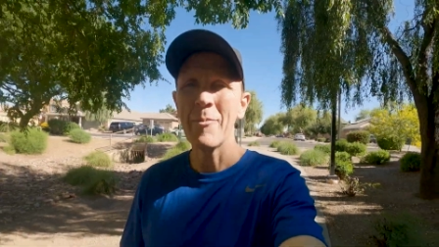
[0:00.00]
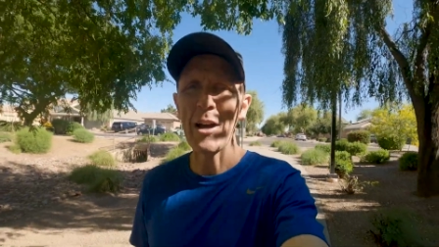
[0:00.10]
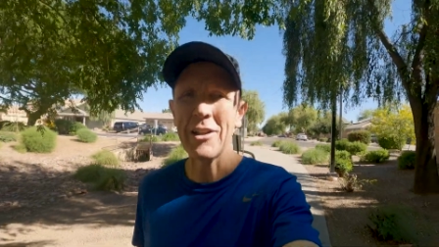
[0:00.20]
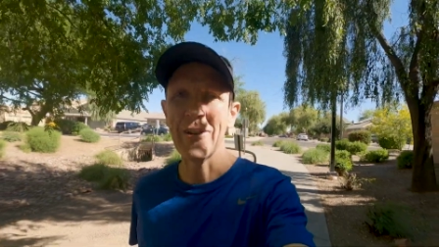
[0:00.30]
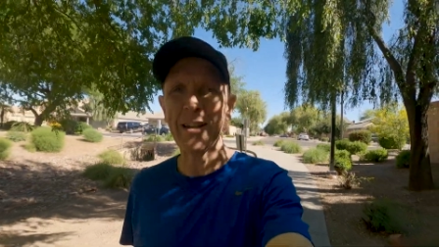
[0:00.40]
I'm
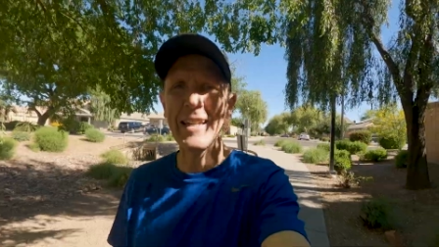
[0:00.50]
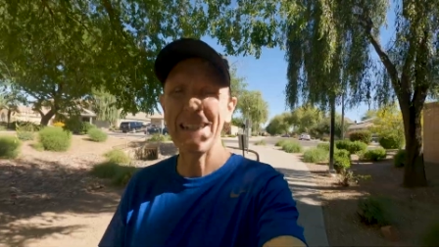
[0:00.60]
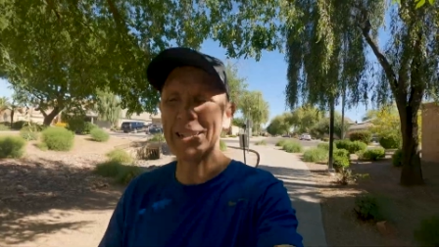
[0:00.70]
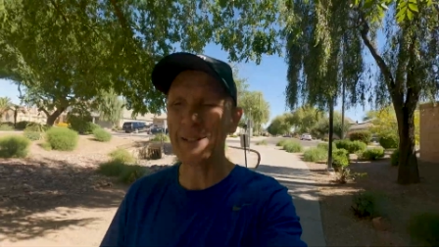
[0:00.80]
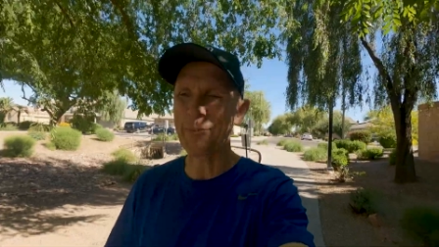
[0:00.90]
out here
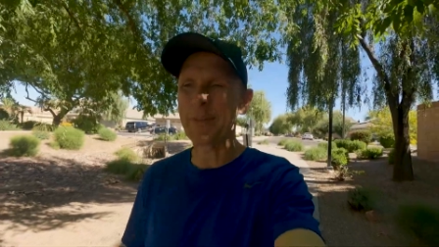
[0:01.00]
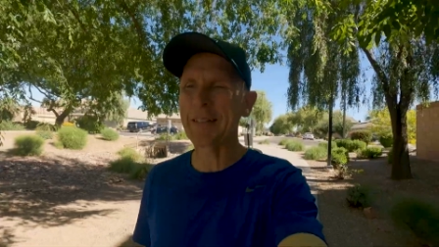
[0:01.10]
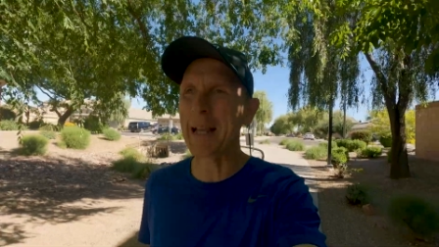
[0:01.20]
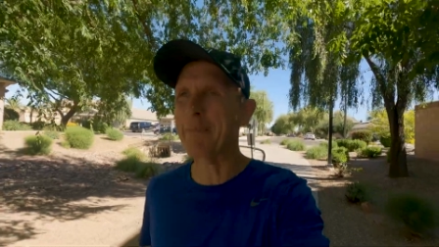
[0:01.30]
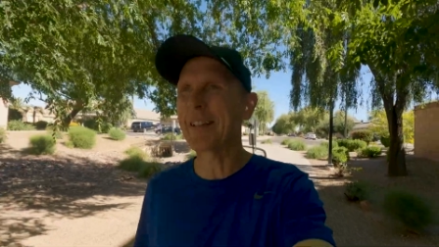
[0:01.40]
getting some
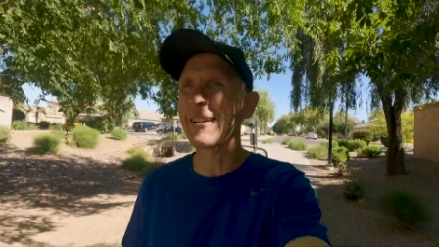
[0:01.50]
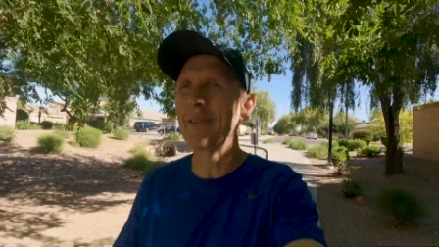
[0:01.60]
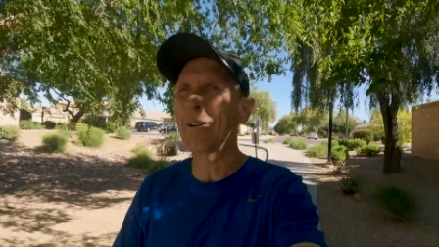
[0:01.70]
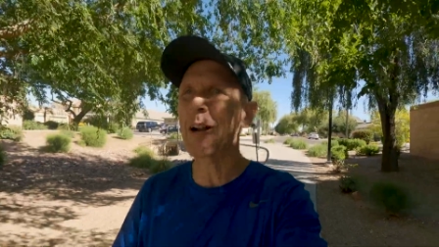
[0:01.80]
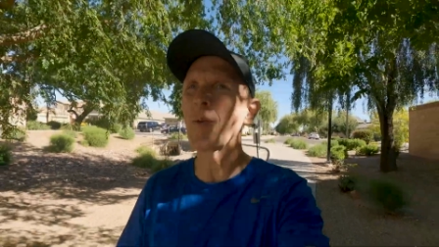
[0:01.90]
steps,
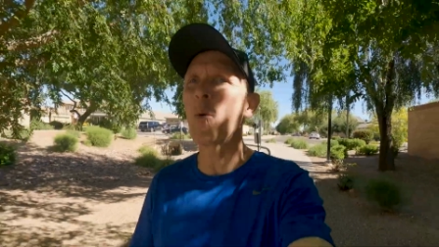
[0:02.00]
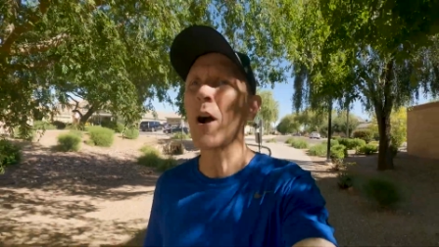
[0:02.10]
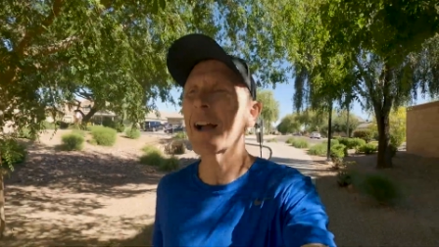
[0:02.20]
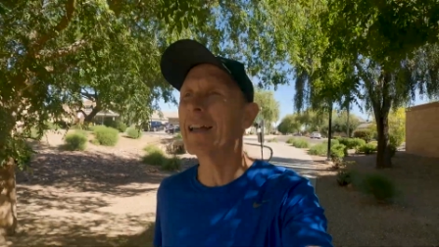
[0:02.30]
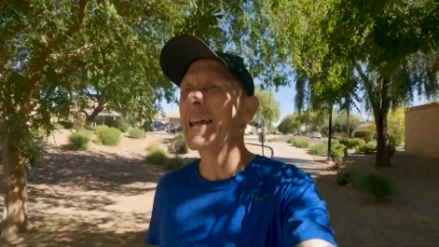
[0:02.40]
going on a
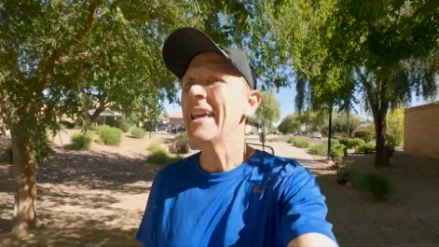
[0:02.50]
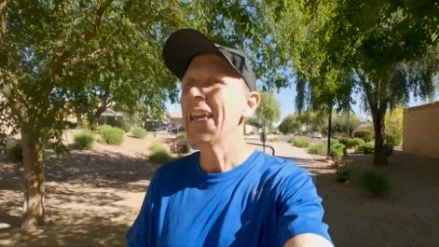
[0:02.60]
walk,